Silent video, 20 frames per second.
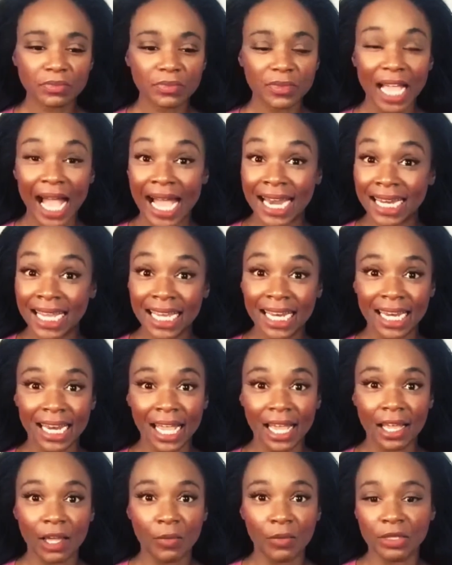I needed
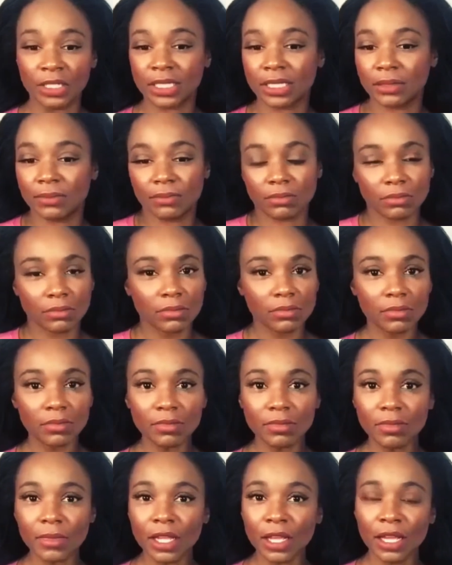it.
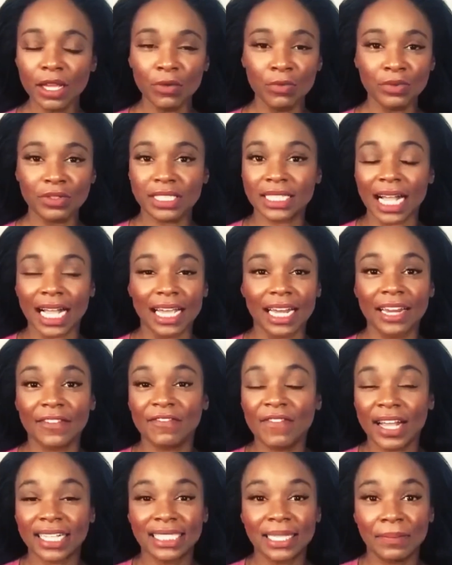It was like it
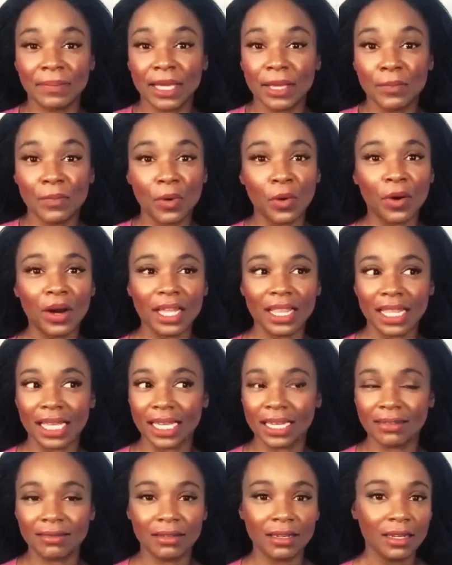affected me more
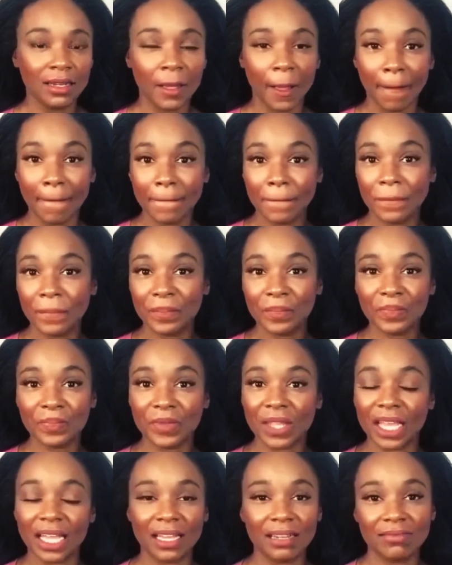
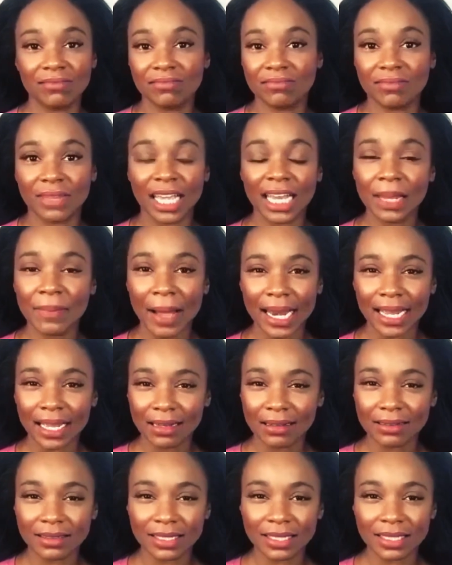than anybody
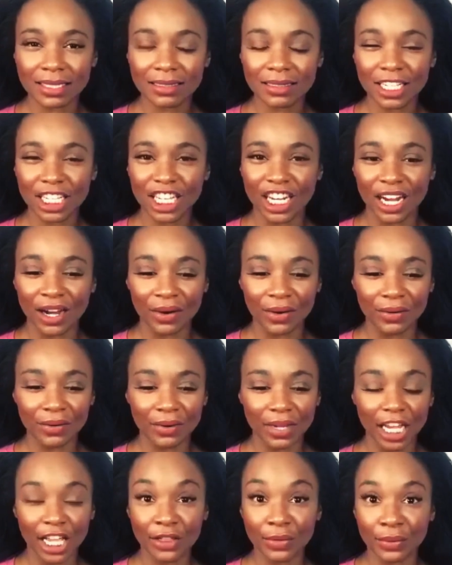else, in
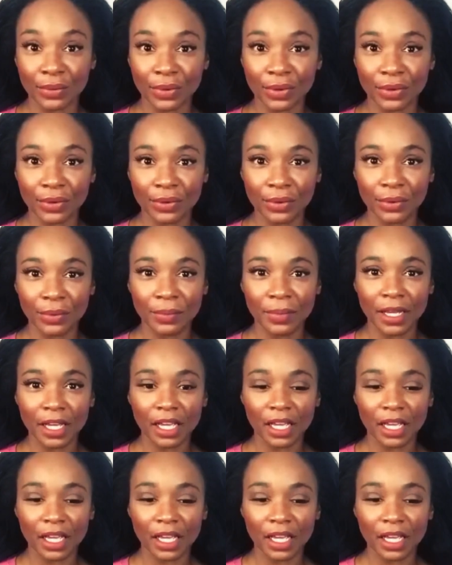the room,